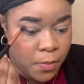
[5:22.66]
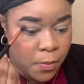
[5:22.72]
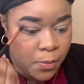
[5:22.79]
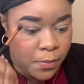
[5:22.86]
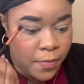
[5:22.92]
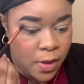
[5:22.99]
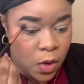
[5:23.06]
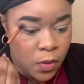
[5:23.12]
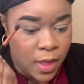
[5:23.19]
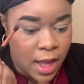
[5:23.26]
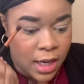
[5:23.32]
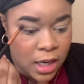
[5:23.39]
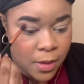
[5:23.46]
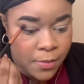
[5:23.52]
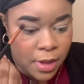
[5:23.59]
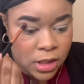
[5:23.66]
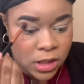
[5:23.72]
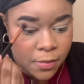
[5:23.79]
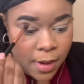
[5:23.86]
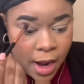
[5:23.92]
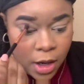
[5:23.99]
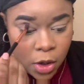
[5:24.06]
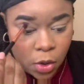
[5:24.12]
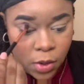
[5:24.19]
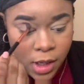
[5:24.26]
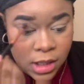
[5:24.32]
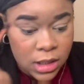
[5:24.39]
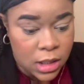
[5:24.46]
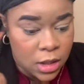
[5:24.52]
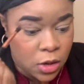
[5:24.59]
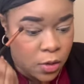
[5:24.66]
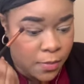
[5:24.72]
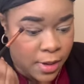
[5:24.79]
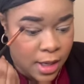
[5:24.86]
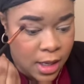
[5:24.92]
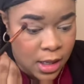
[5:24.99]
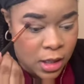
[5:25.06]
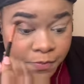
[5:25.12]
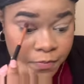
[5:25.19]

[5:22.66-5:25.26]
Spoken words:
build that up into my crease a little bit.